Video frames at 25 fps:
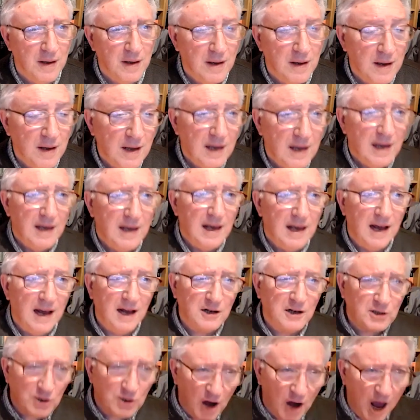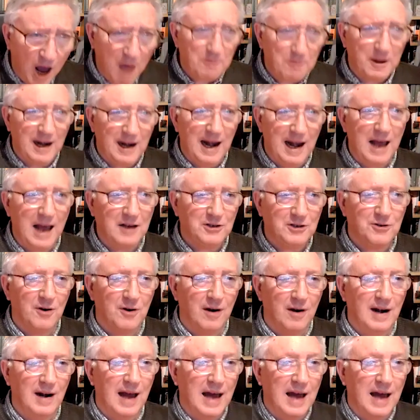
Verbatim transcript: A sharp class struggle.